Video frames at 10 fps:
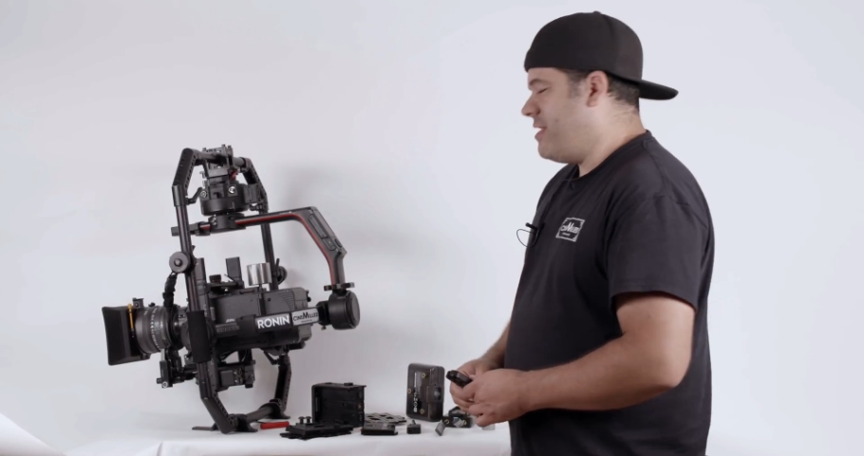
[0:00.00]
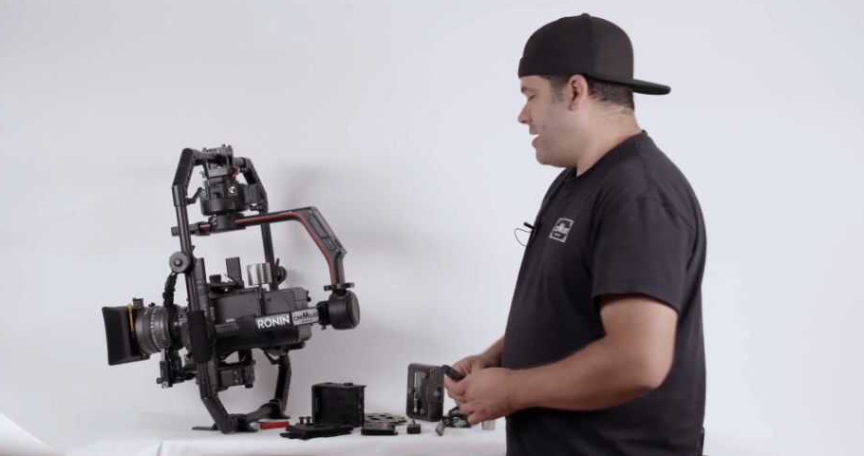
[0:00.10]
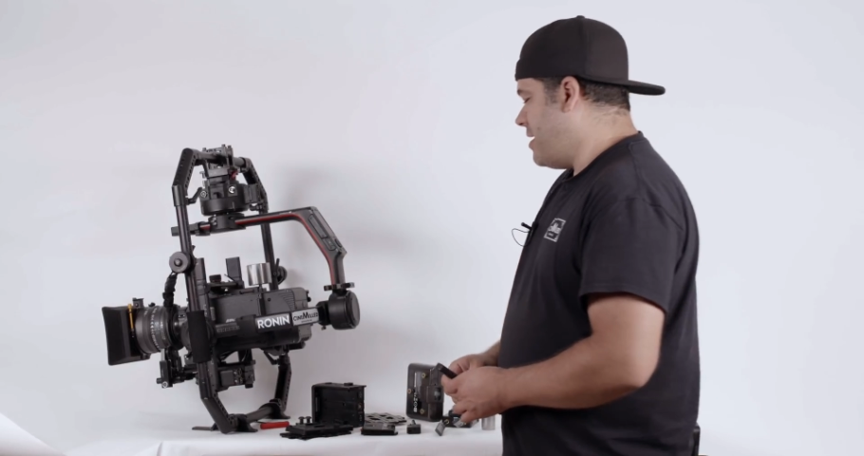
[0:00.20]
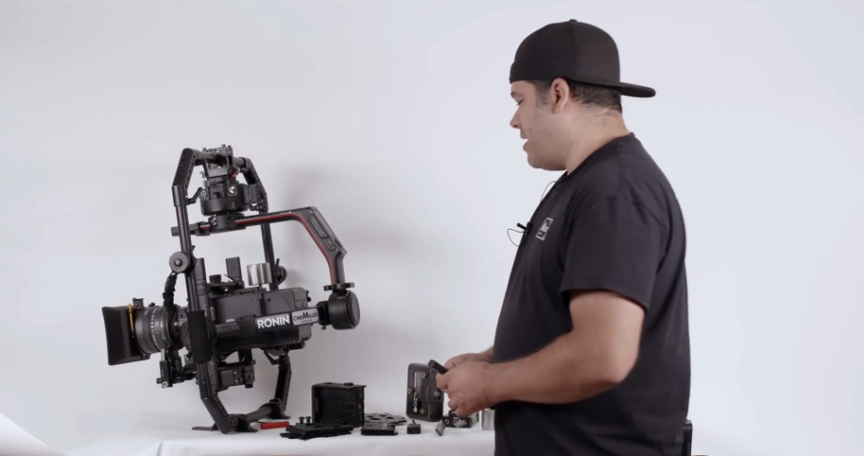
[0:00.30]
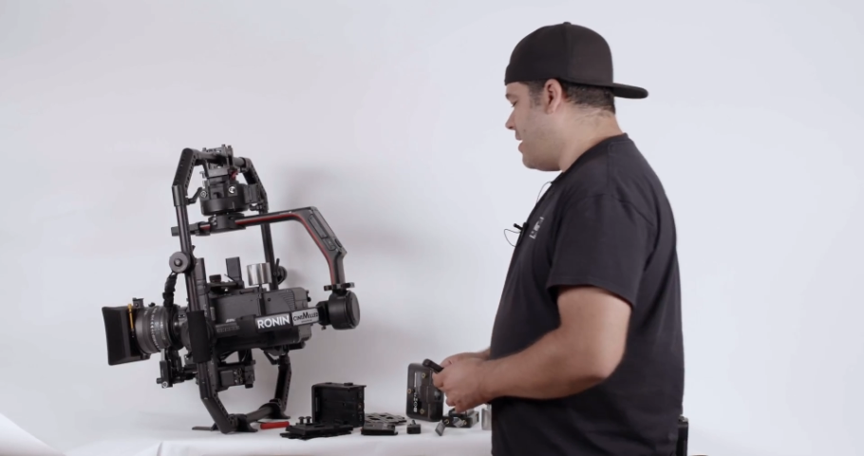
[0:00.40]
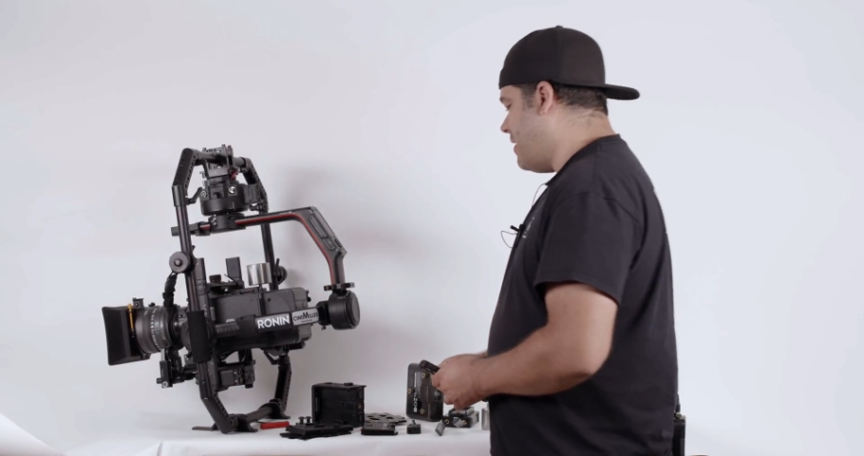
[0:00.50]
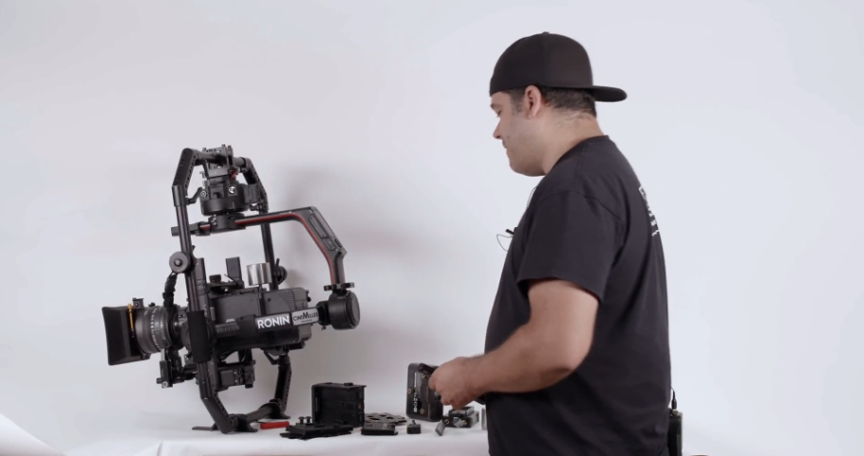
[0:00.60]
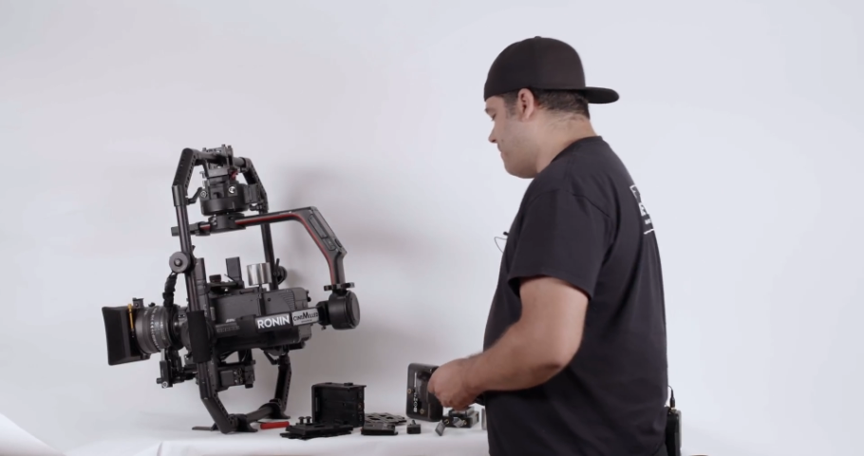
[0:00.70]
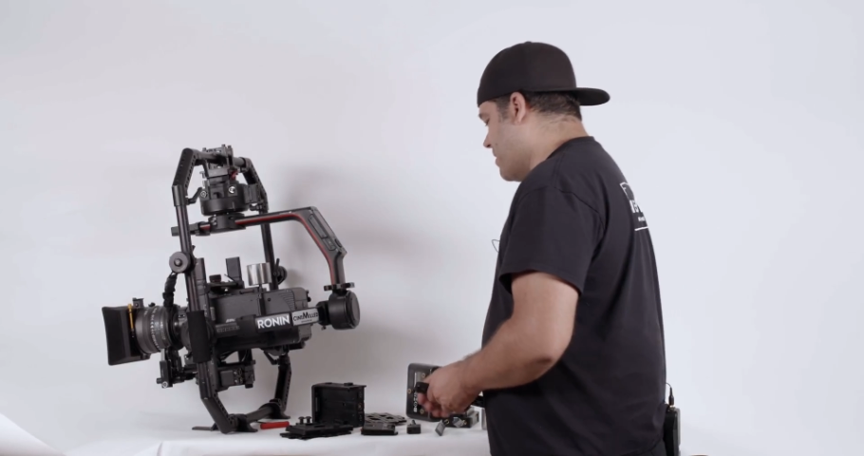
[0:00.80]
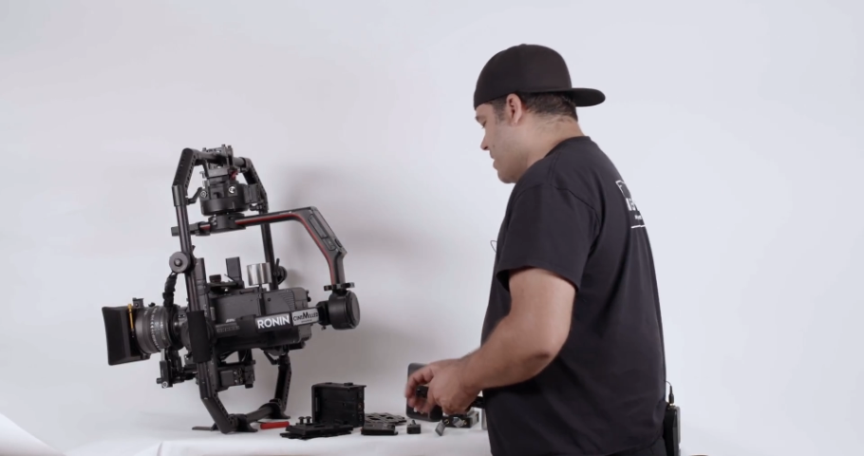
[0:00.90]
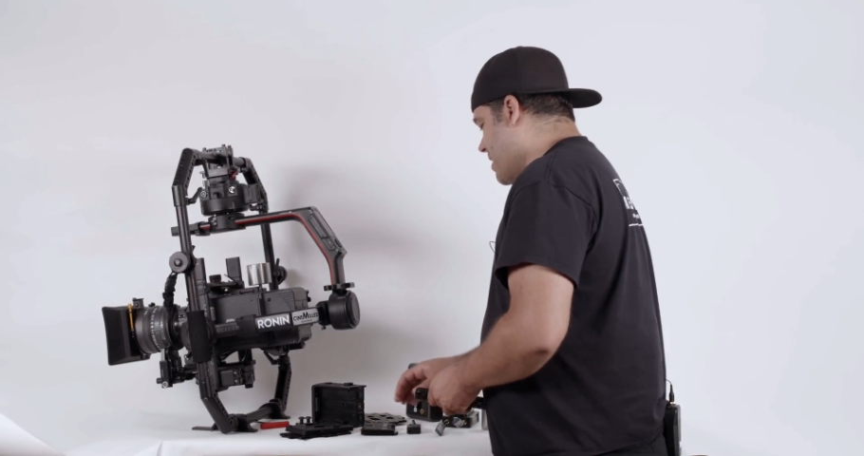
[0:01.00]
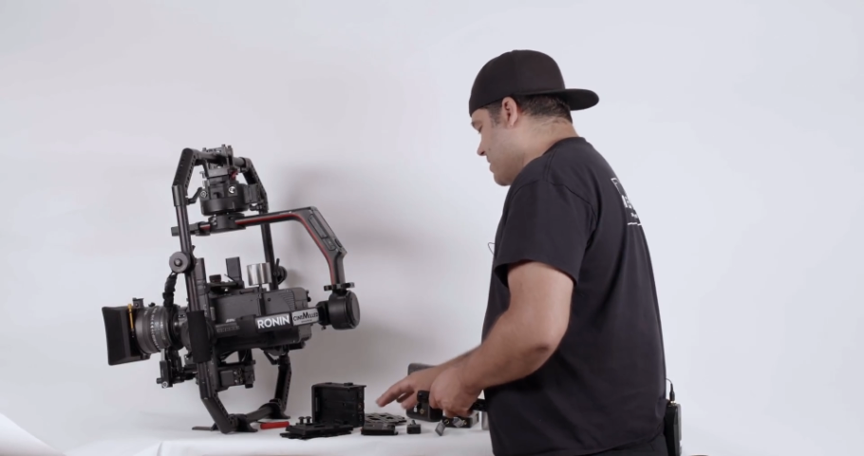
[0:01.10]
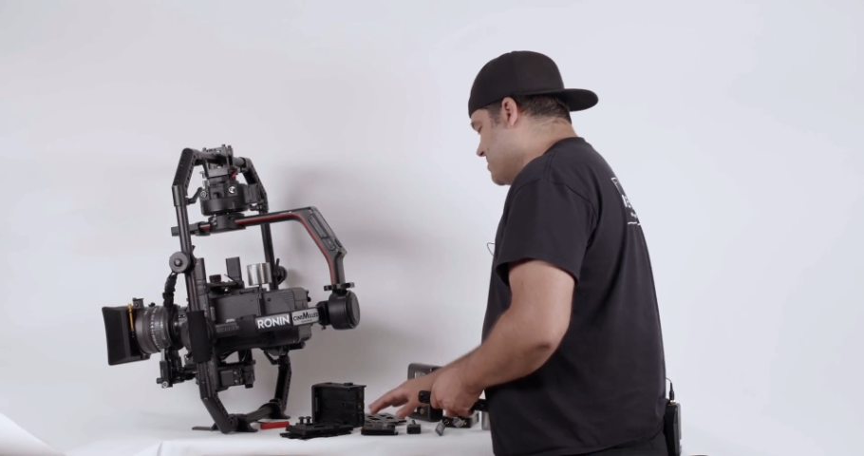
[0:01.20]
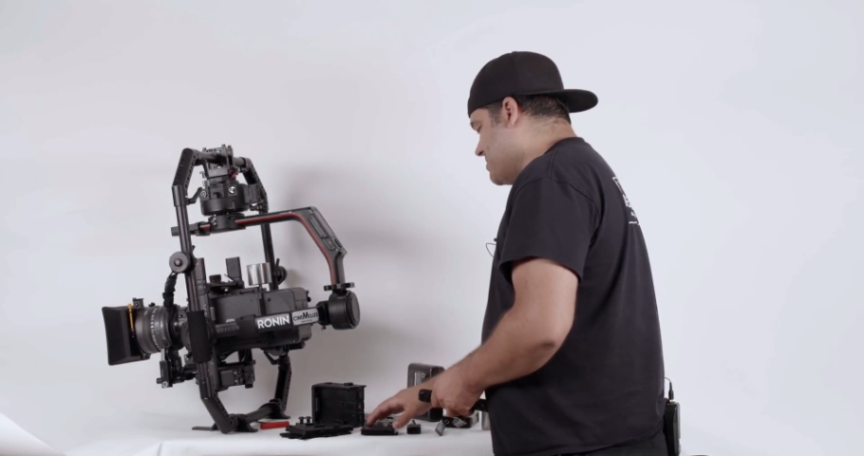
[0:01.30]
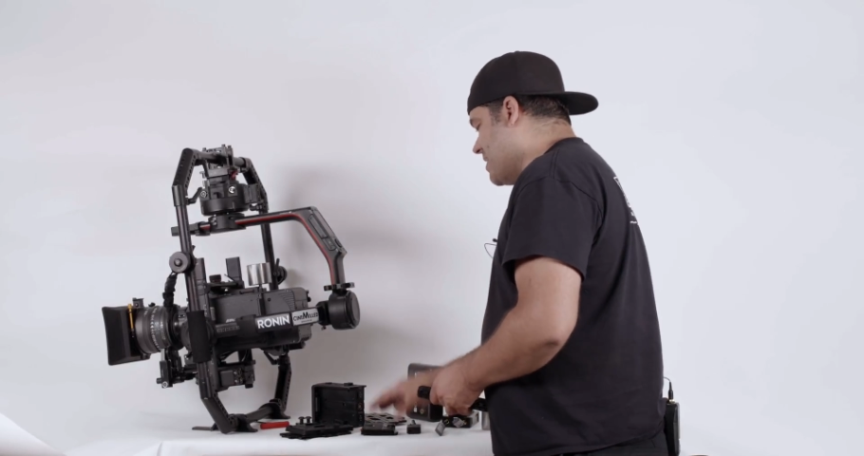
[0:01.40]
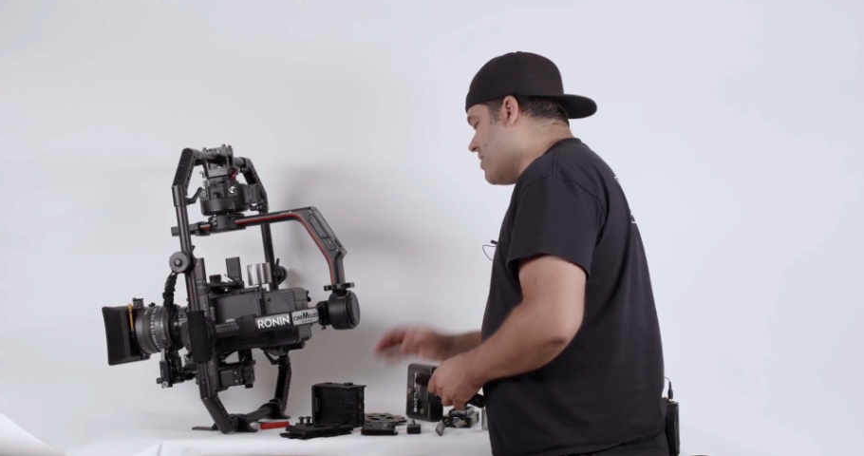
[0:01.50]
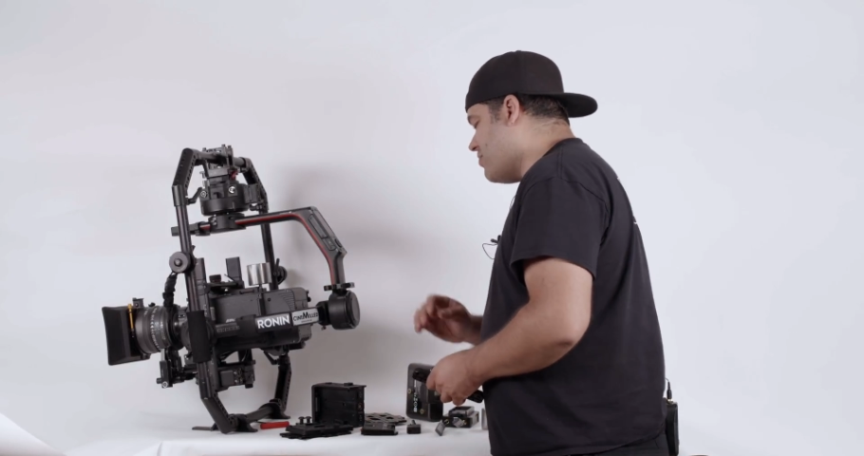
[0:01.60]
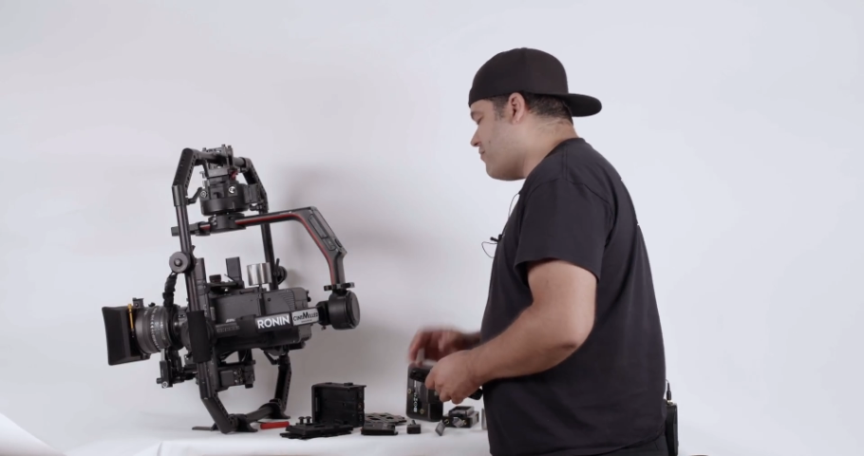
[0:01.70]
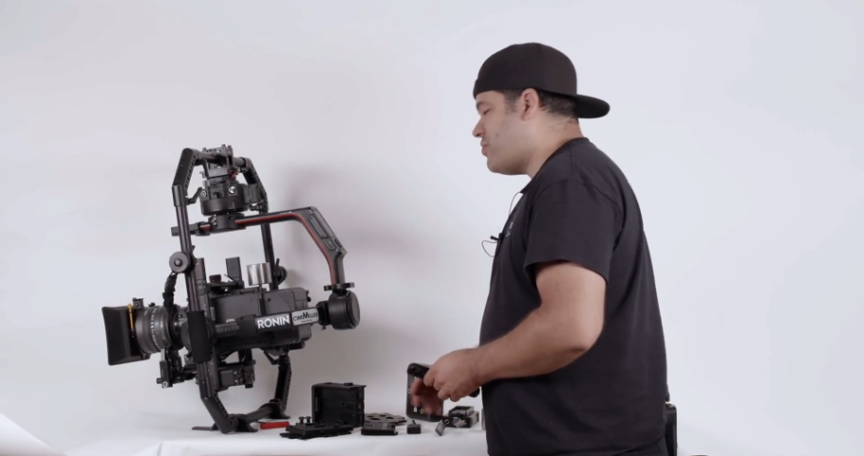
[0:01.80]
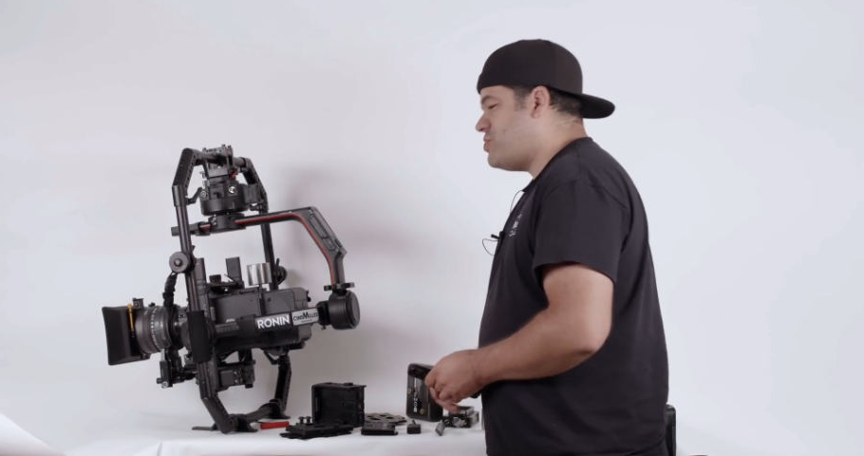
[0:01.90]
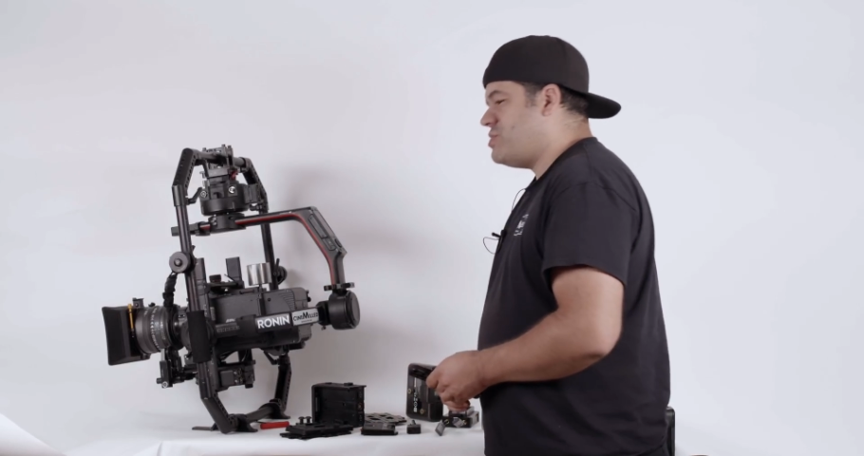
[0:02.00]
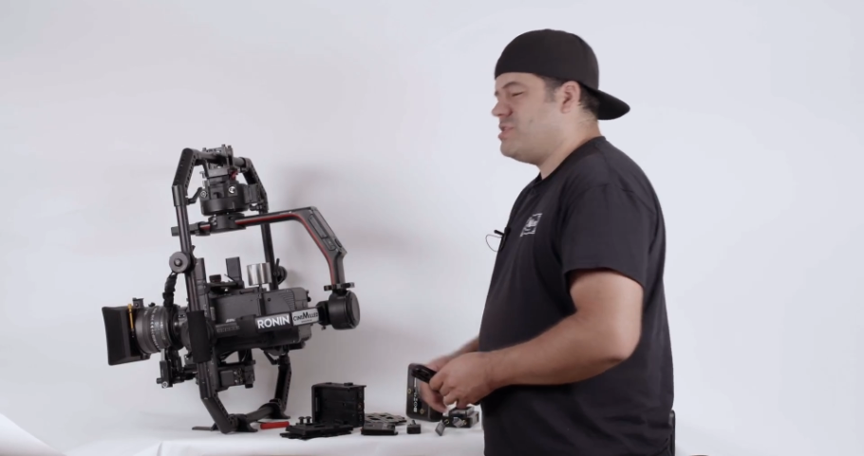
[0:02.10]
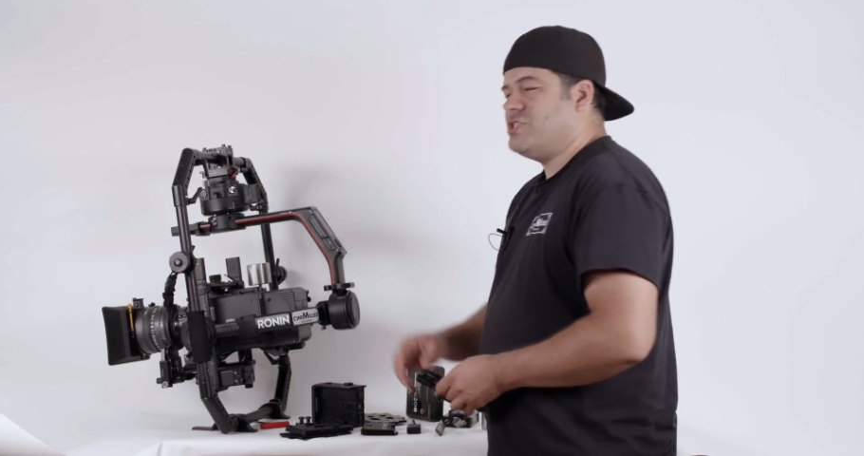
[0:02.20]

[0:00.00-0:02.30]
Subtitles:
a standard version.